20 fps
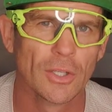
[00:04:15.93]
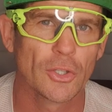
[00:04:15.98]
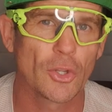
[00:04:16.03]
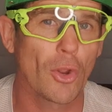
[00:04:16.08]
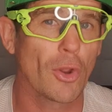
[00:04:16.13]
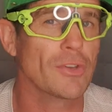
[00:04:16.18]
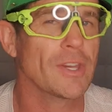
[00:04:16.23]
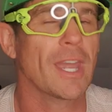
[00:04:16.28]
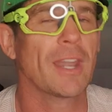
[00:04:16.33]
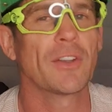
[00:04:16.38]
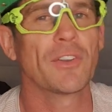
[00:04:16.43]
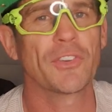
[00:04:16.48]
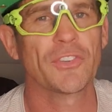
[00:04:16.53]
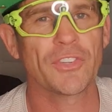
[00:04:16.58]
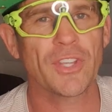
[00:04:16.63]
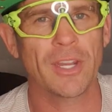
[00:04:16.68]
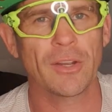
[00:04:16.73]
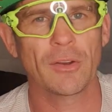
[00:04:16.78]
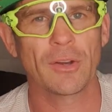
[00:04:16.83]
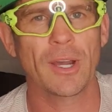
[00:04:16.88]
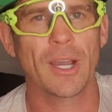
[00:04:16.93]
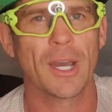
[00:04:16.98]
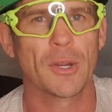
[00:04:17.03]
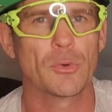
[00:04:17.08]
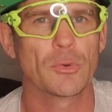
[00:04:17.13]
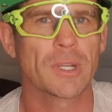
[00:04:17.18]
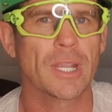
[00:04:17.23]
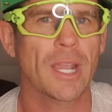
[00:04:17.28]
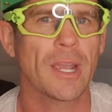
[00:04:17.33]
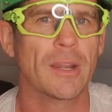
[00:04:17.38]
going down a descent at
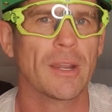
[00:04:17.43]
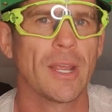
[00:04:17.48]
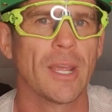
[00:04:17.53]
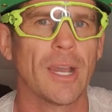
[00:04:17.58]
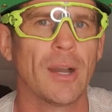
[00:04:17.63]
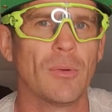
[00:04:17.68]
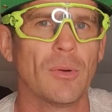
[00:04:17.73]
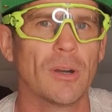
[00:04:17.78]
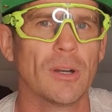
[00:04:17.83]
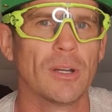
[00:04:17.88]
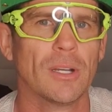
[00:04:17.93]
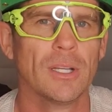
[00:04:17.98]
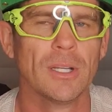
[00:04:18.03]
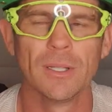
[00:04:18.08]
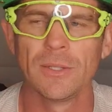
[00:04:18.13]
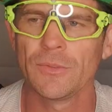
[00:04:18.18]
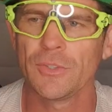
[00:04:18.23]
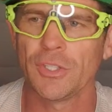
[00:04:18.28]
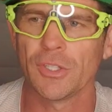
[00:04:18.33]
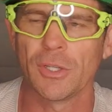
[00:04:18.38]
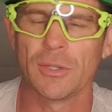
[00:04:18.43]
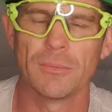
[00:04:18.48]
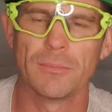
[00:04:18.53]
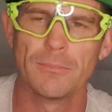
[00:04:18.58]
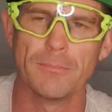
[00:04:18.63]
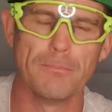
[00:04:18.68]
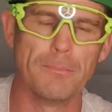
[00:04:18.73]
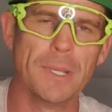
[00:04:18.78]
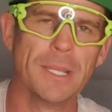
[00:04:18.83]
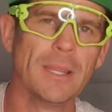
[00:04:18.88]
100k an hour, you know,
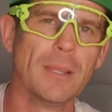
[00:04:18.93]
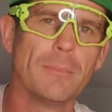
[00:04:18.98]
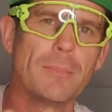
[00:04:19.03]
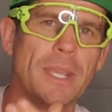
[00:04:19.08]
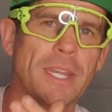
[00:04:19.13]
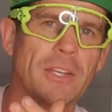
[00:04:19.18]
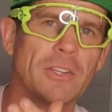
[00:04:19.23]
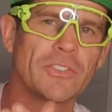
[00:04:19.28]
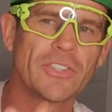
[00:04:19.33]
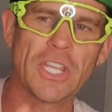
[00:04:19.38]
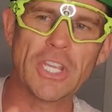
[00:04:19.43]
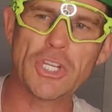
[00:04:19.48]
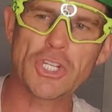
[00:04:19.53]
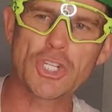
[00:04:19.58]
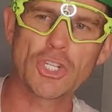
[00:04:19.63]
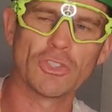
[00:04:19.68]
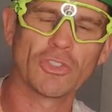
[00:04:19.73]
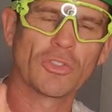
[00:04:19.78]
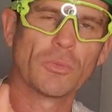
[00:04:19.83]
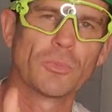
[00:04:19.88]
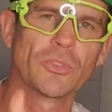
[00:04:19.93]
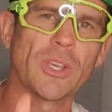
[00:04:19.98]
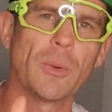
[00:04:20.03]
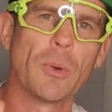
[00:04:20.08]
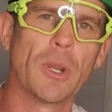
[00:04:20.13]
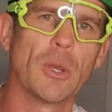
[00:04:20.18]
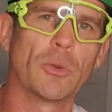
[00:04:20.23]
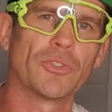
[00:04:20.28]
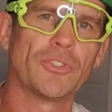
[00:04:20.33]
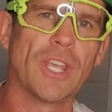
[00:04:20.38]
millimeters, inches from
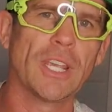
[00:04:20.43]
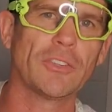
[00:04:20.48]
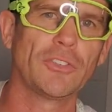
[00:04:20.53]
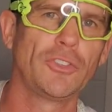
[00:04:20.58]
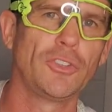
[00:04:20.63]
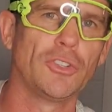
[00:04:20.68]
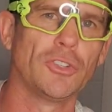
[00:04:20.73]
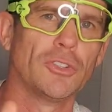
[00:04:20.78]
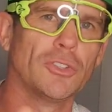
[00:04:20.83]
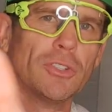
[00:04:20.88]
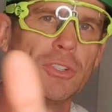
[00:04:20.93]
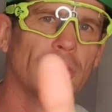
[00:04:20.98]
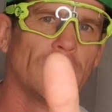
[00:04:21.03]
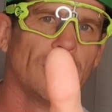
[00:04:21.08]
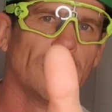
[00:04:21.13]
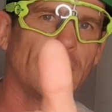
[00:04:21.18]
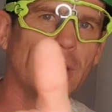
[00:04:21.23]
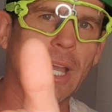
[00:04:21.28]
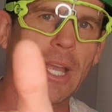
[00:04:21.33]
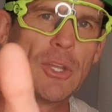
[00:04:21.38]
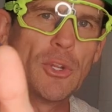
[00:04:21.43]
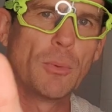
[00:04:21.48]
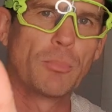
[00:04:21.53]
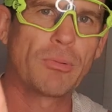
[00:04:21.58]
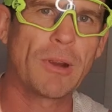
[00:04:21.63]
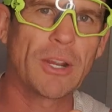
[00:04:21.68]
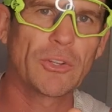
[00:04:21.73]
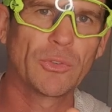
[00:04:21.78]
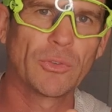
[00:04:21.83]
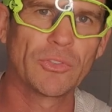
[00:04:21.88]
someone else next to you, and your
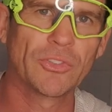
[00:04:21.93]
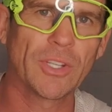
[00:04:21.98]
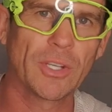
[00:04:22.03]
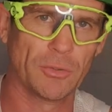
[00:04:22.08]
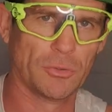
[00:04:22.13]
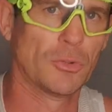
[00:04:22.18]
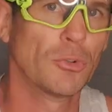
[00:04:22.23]
brakes all of a sudden